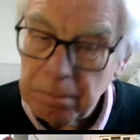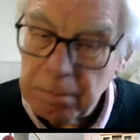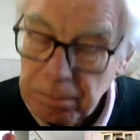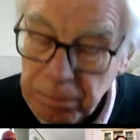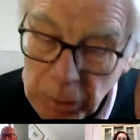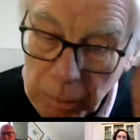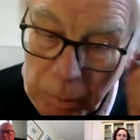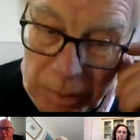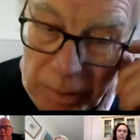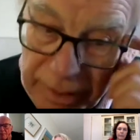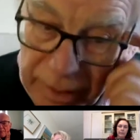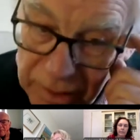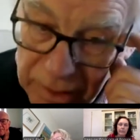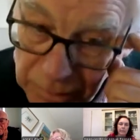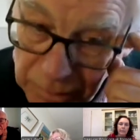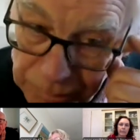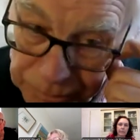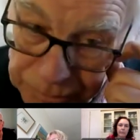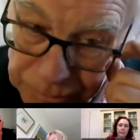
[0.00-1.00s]
public
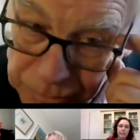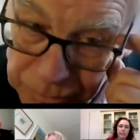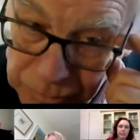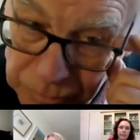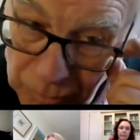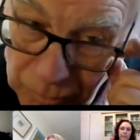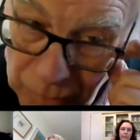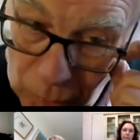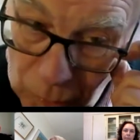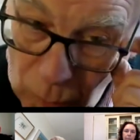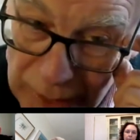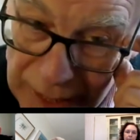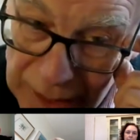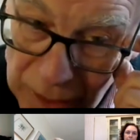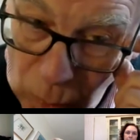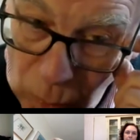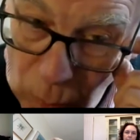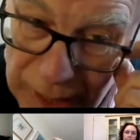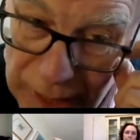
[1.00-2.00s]

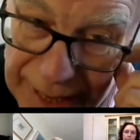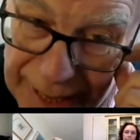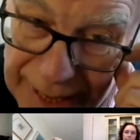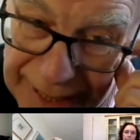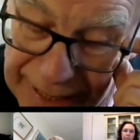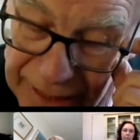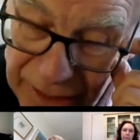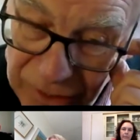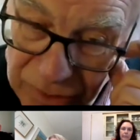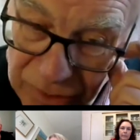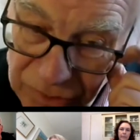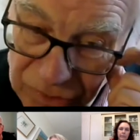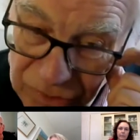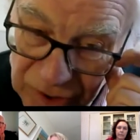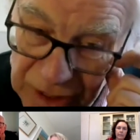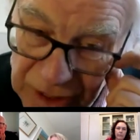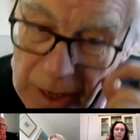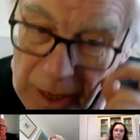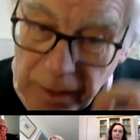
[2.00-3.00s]
railway
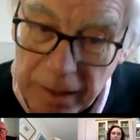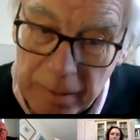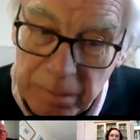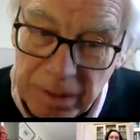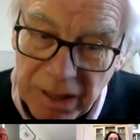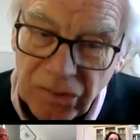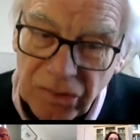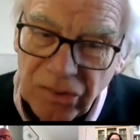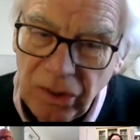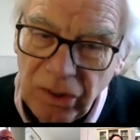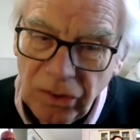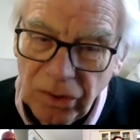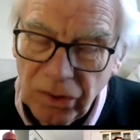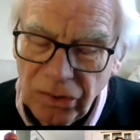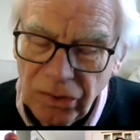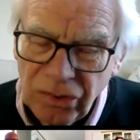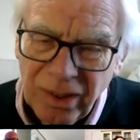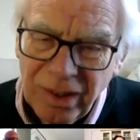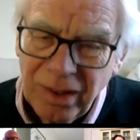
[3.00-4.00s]
to carry
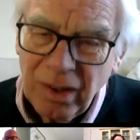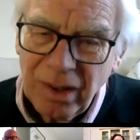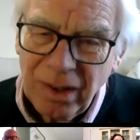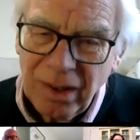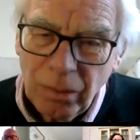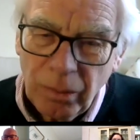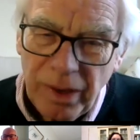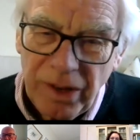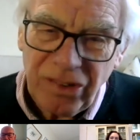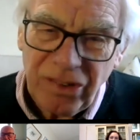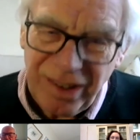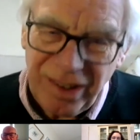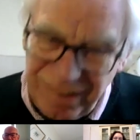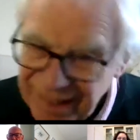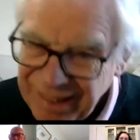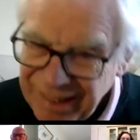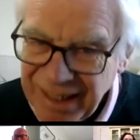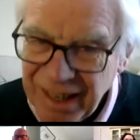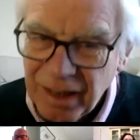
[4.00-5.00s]
passengers, which it
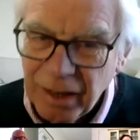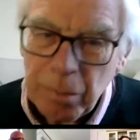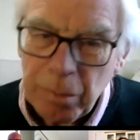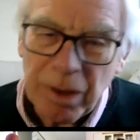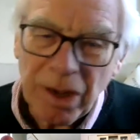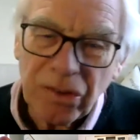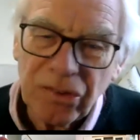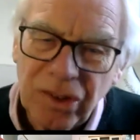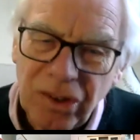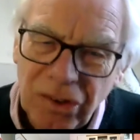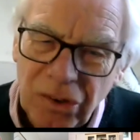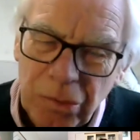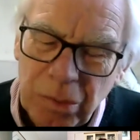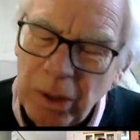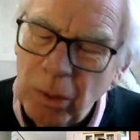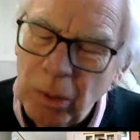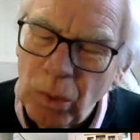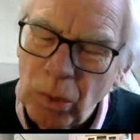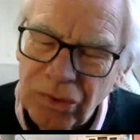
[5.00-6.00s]
did carry passengers,
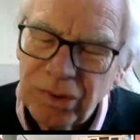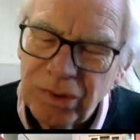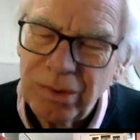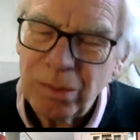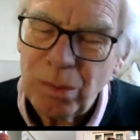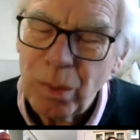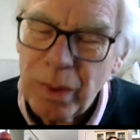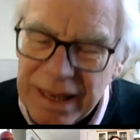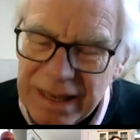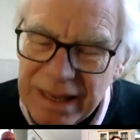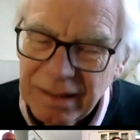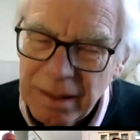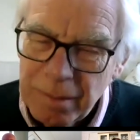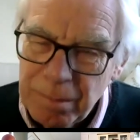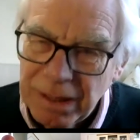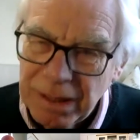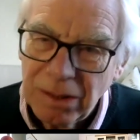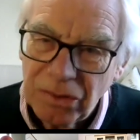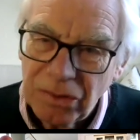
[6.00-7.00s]
but it wasn't really
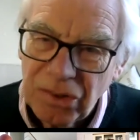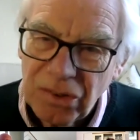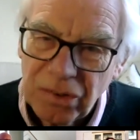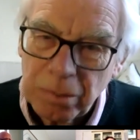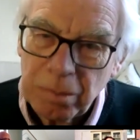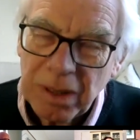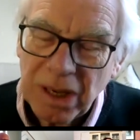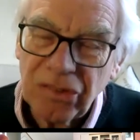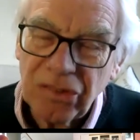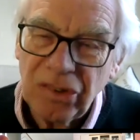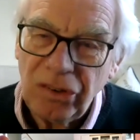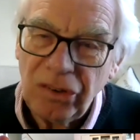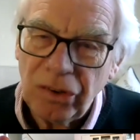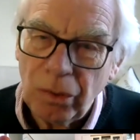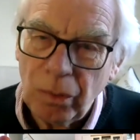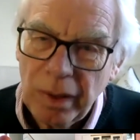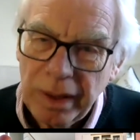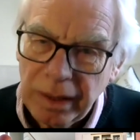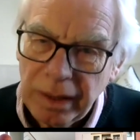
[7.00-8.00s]
built as a
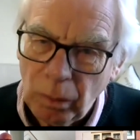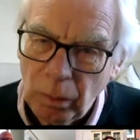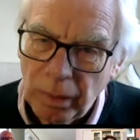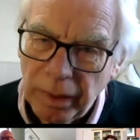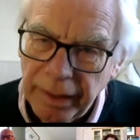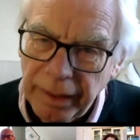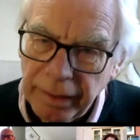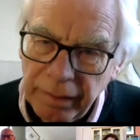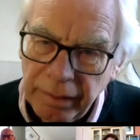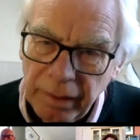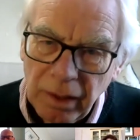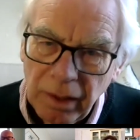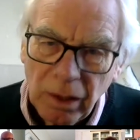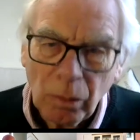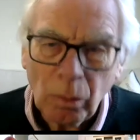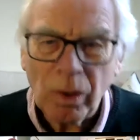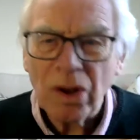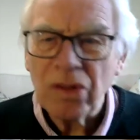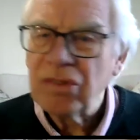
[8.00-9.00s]
passenger railway,
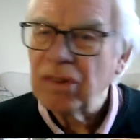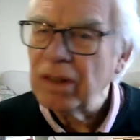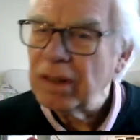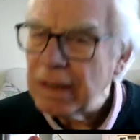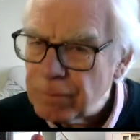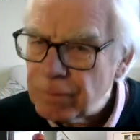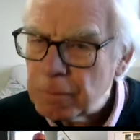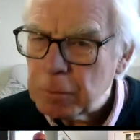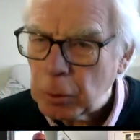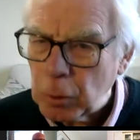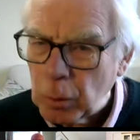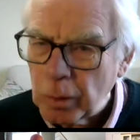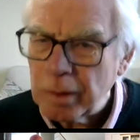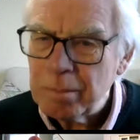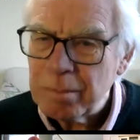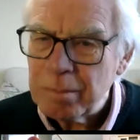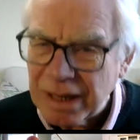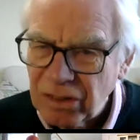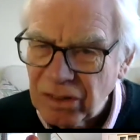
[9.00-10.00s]
whereas the Liverpool
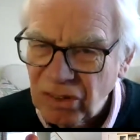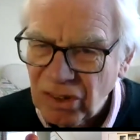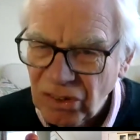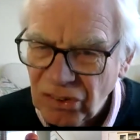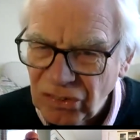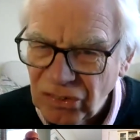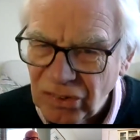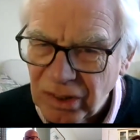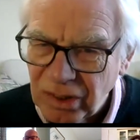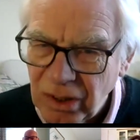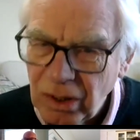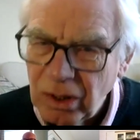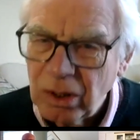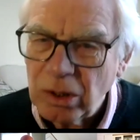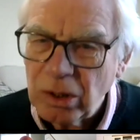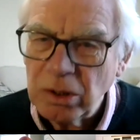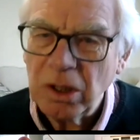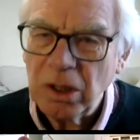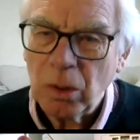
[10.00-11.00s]
and Manchester
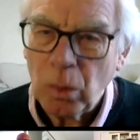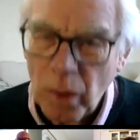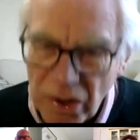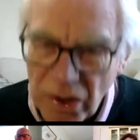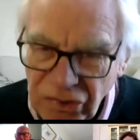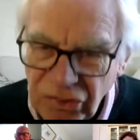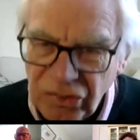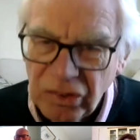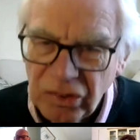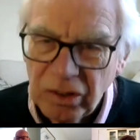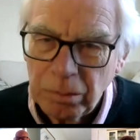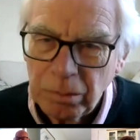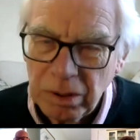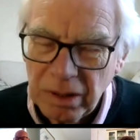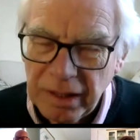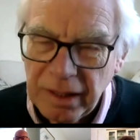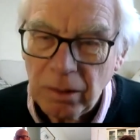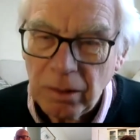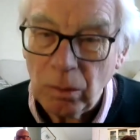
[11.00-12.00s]

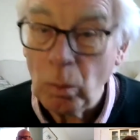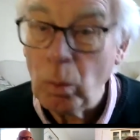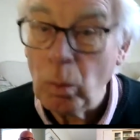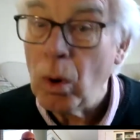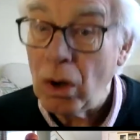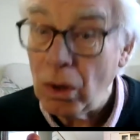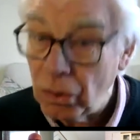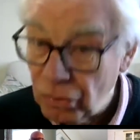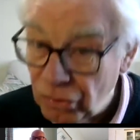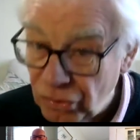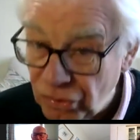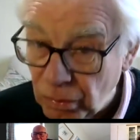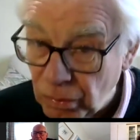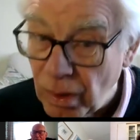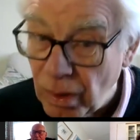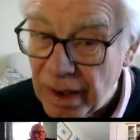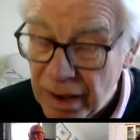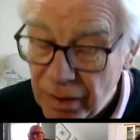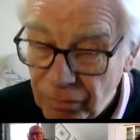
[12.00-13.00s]
unquestionably was
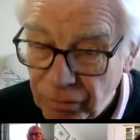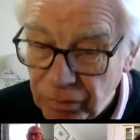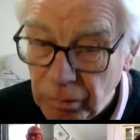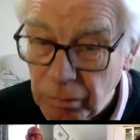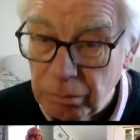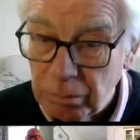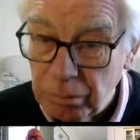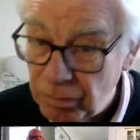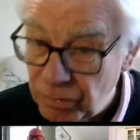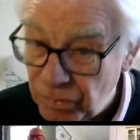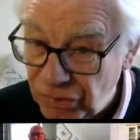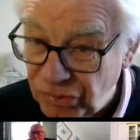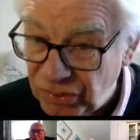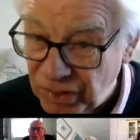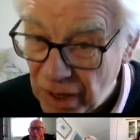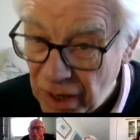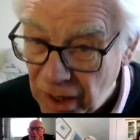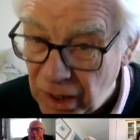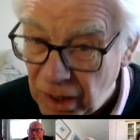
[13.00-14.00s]
right from the
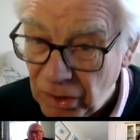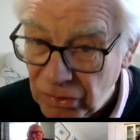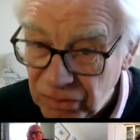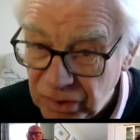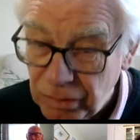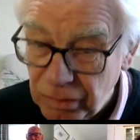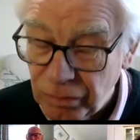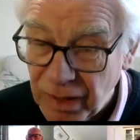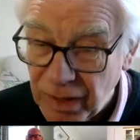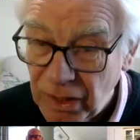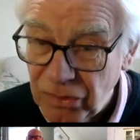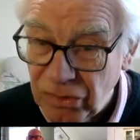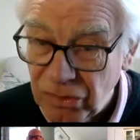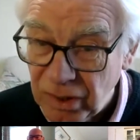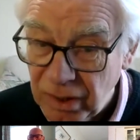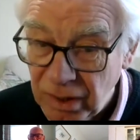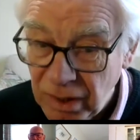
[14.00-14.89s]
start. In fact,